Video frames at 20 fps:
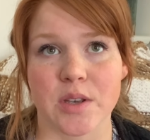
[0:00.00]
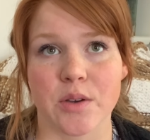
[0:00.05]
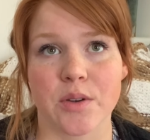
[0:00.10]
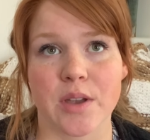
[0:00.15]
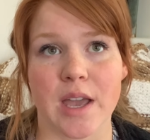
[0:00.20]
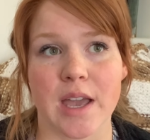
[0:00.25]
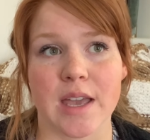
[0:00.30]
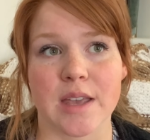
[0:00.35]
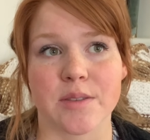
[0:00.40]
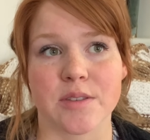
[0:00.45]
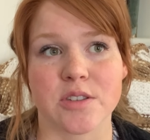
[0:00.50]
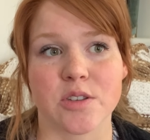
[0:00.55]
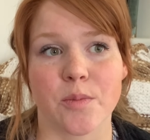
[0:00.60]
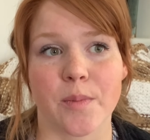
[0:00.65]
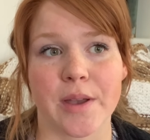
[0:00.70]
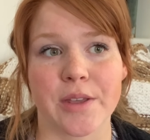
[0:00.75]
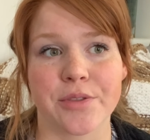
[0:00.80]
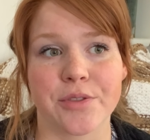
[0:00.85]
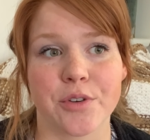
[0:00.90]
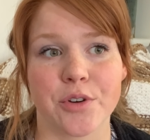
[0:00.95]
Okay, so
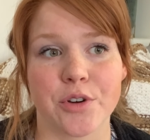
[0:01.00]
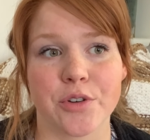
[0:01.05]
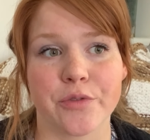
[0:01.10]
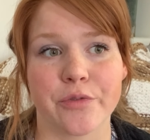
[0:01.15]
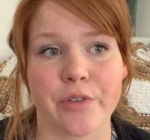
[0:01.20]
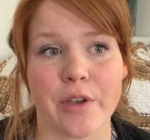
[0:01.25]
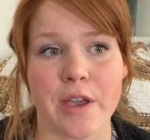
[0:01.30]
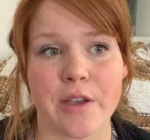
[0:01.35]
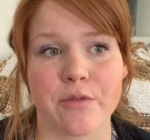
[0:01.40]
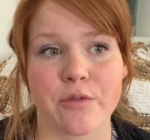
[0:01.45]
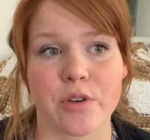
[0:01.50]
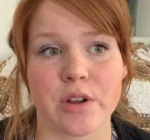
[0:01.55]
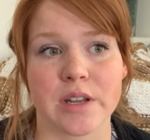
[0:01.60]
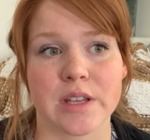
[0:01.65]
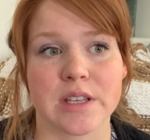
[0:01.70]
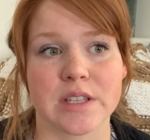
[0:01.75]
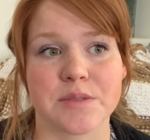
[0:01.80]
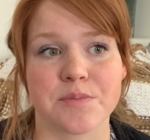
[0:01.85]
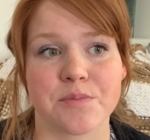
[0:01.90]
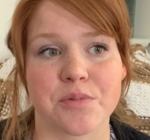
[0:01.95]
my third favorite
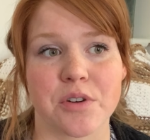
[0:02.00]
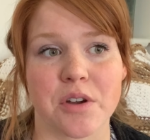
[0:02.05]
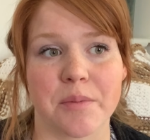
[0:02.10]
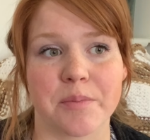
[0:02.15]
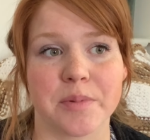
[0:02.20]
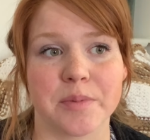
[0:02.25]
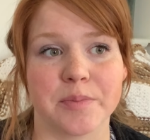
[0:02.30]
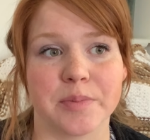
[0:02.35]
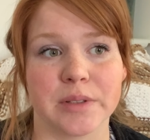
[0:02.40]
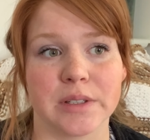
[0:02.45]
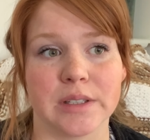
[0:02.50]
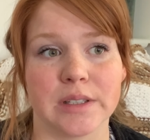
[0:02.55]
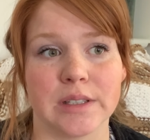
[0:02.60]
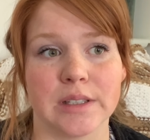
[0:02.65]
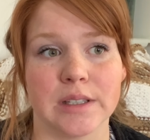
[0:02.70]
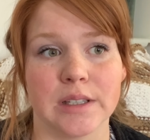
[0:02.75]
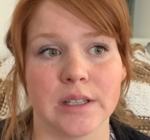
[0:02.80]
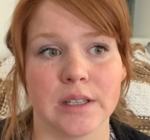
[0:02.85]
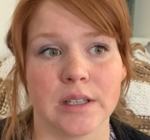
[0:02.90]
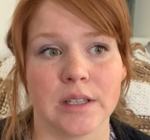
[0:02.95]
is
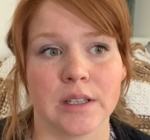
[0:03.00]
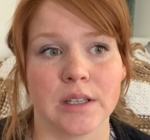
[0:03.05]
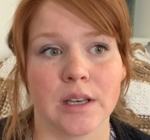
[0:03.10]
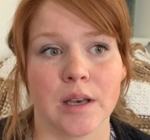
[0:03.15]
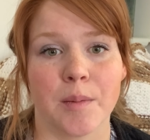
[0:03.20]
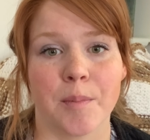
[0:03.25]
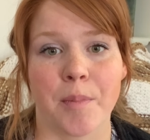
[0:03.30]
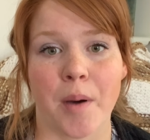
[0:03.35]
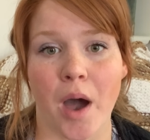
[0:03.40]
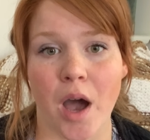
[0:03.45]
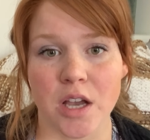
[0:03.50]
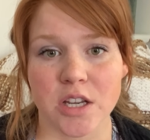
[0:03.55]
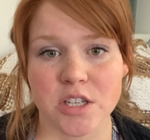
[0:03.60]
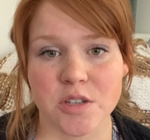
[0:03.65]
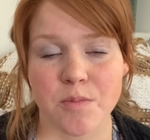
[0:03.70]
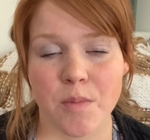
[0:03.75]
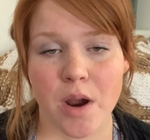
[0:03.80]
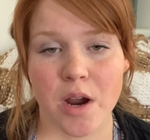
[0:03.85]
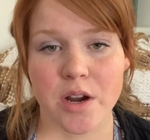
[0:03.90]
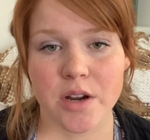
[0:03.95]
probably
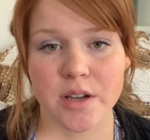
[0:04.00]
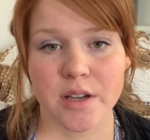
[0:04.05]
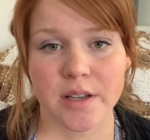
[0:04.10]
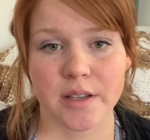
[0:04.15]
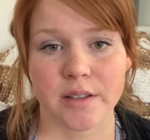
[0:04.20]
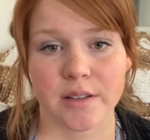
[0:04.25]
Poshmark,